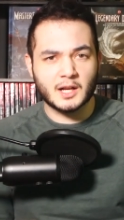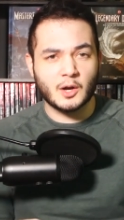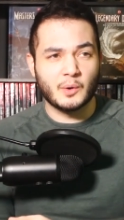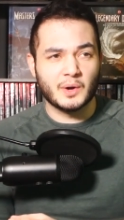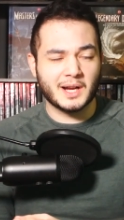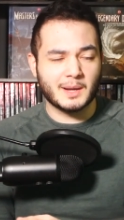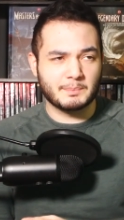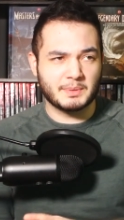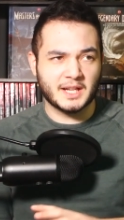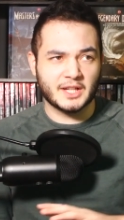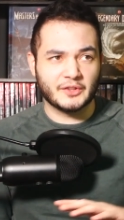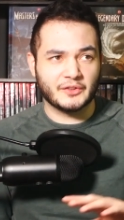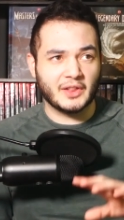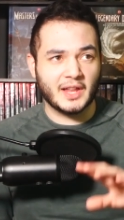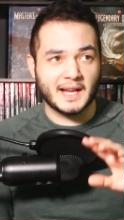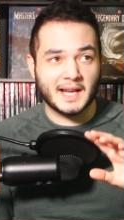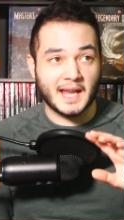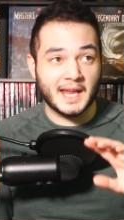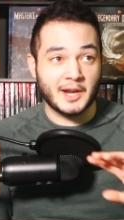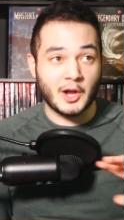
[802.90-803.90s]
going up against
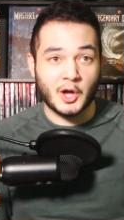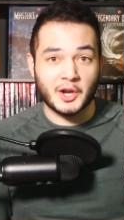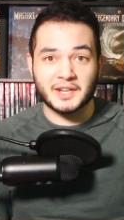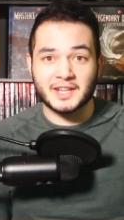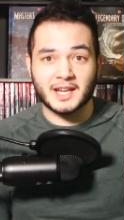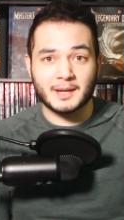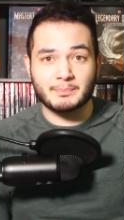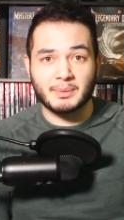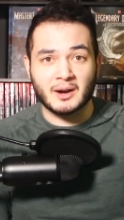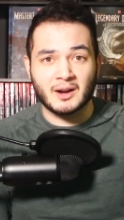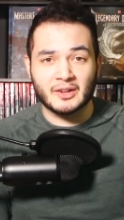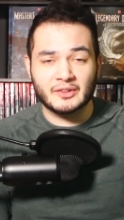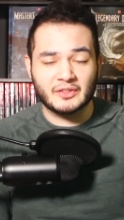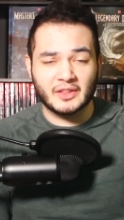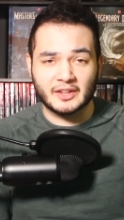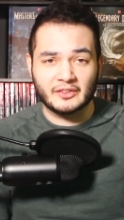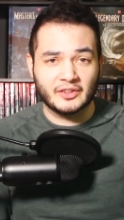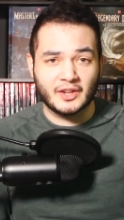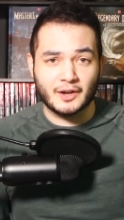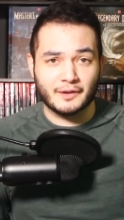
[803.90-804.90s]
like an undead
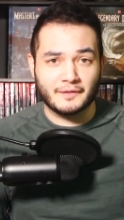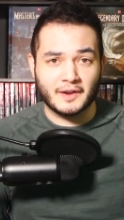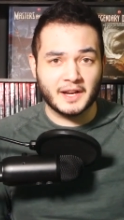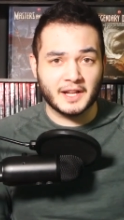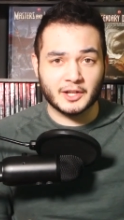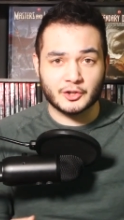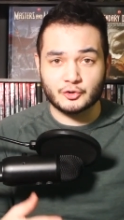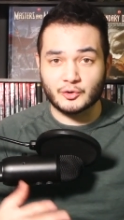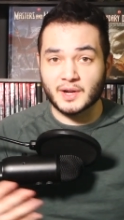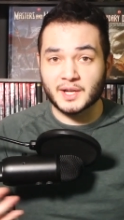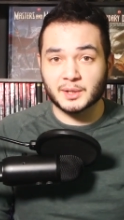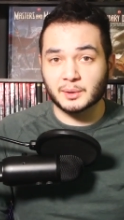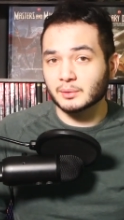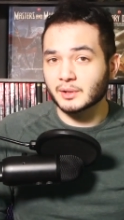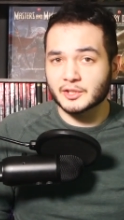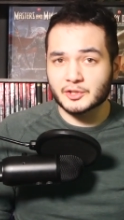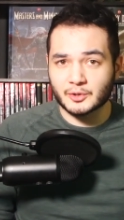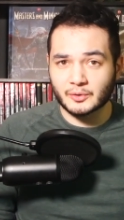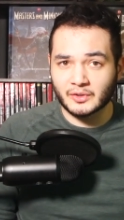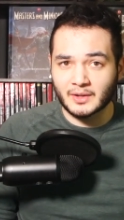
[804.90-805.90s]
boss, like say you're fighting a Draco
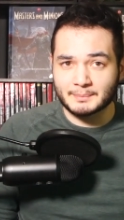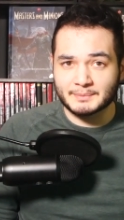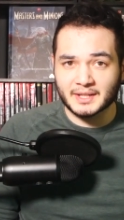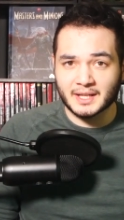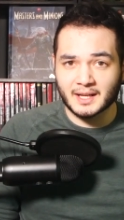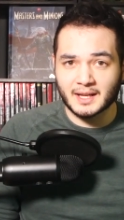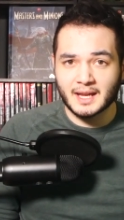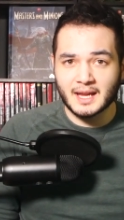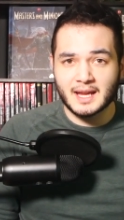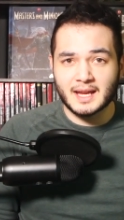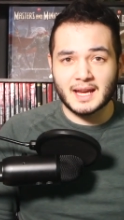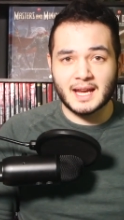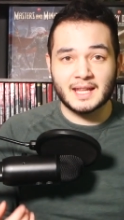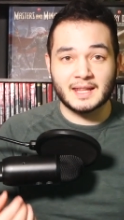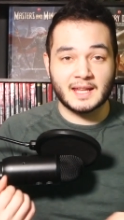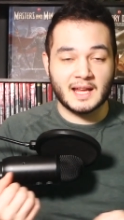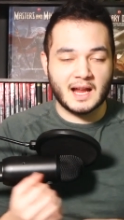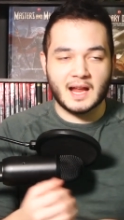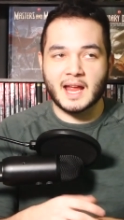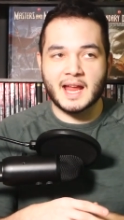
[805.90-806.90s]
Lich or something
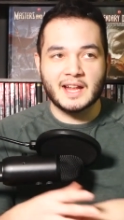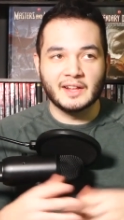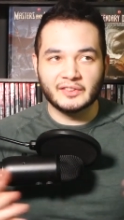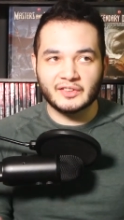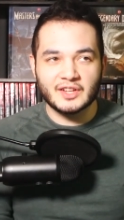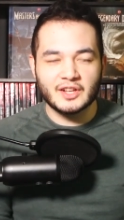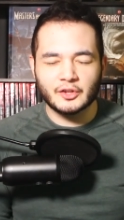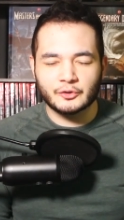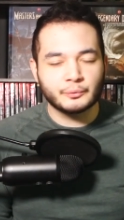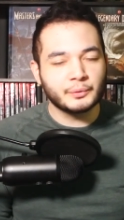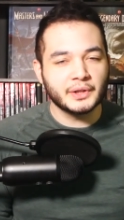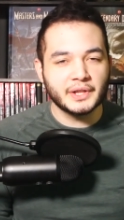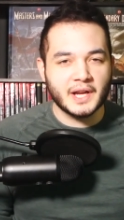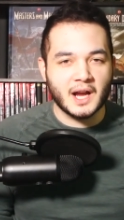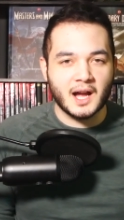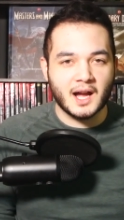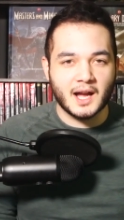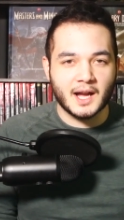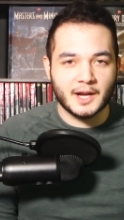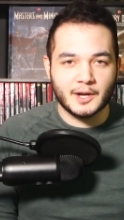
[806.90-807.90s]
and their AC is really
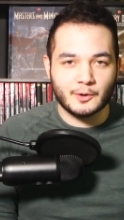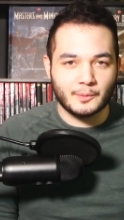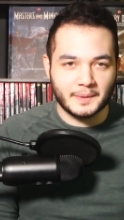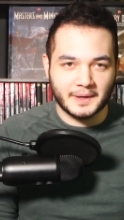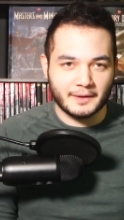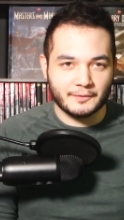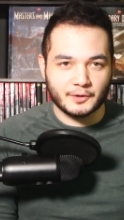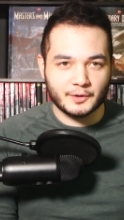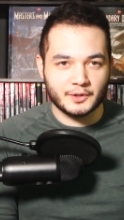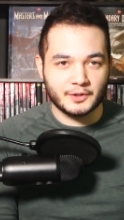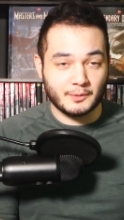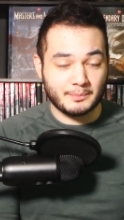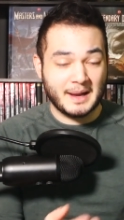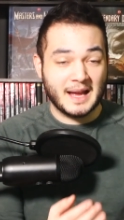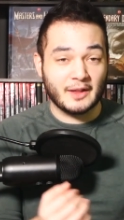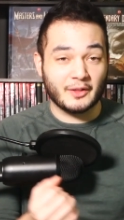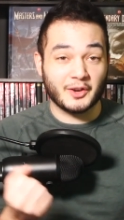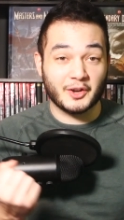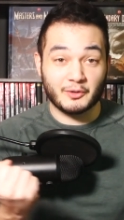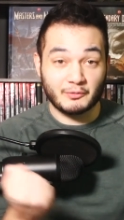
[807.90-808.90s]
high or whatever and your
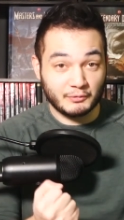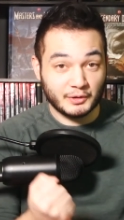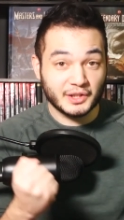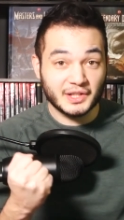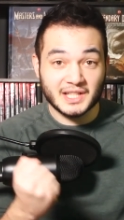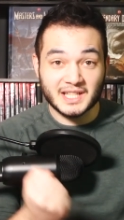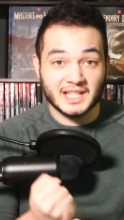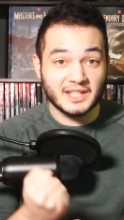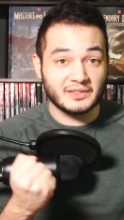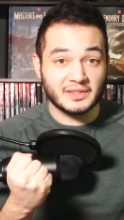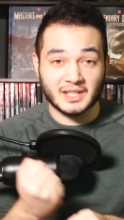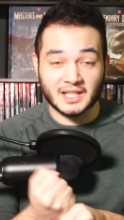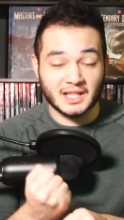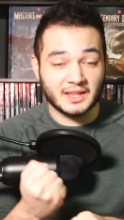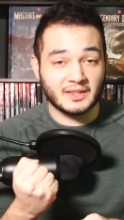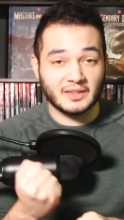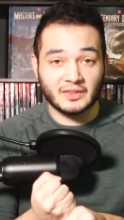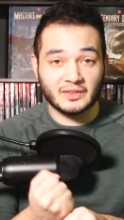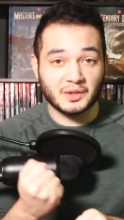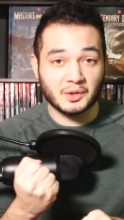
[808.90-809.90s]
paladin really needs to
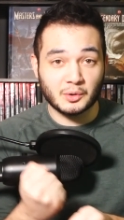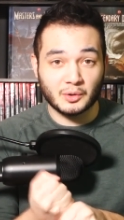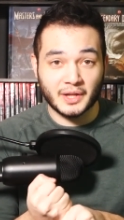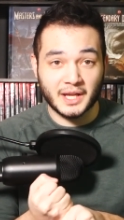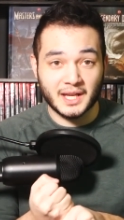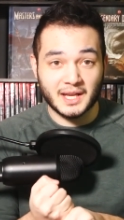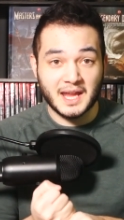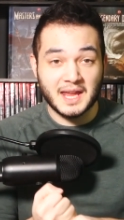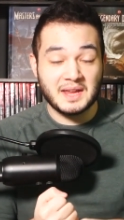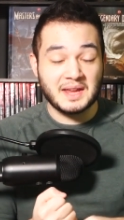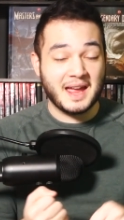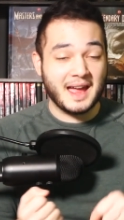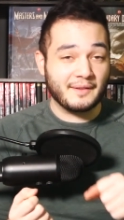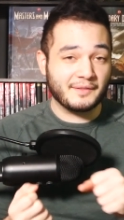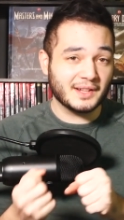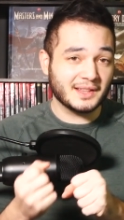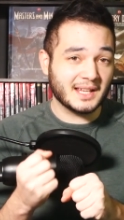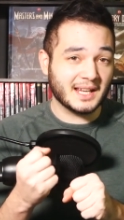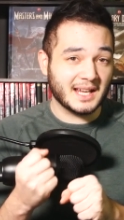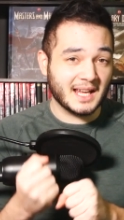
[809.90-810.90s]
hit the single hit,
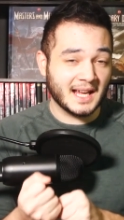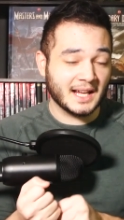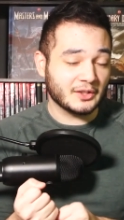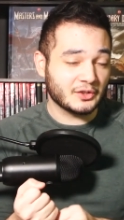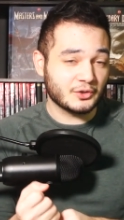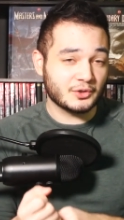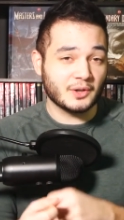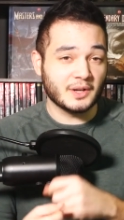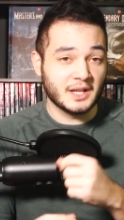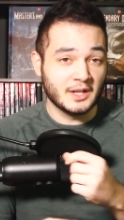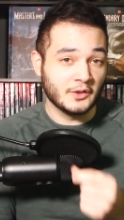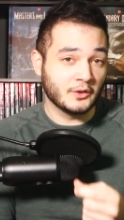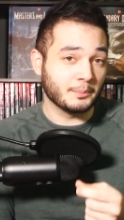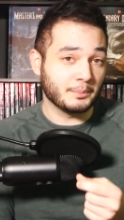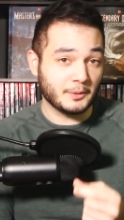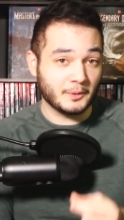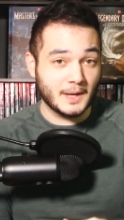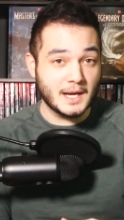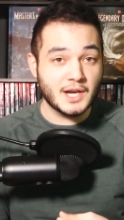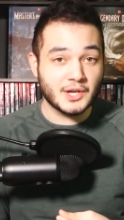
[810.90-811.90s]
having that extra
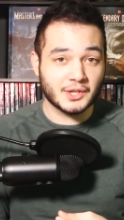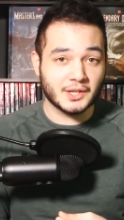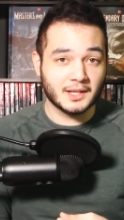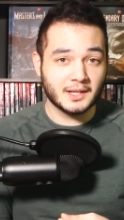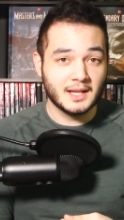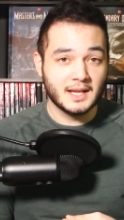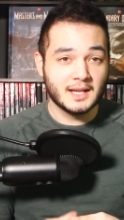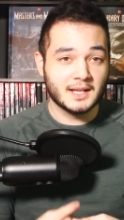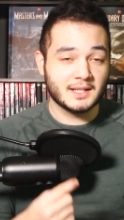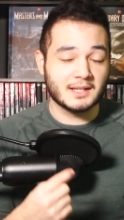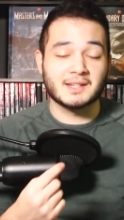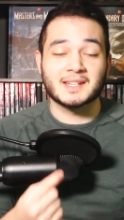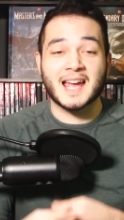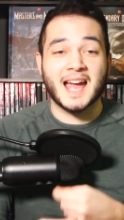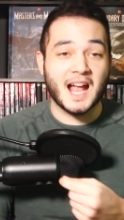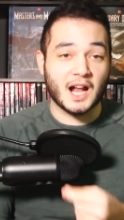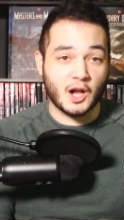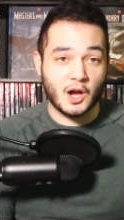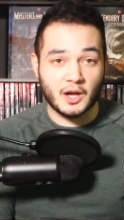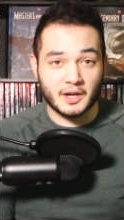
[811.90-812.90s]
inspiration to
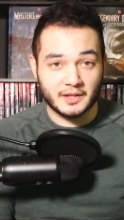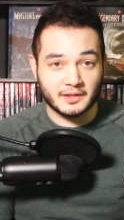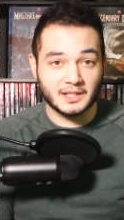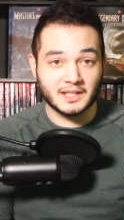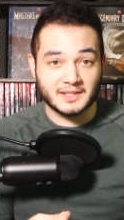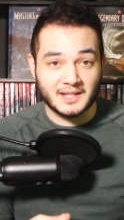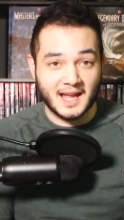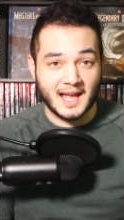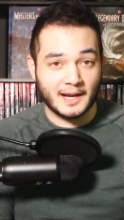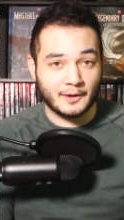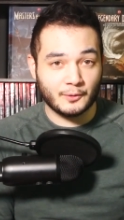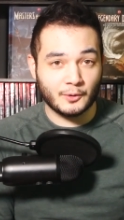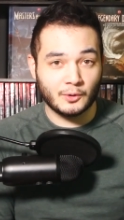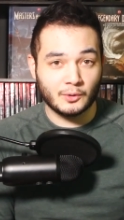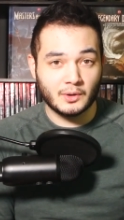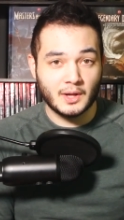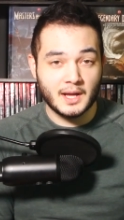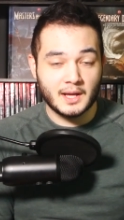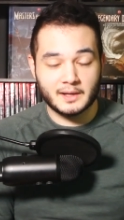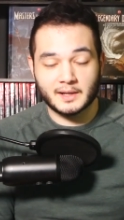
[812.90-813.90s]
tack onto the attack
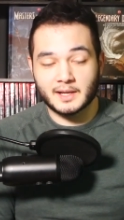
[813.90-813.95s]
roll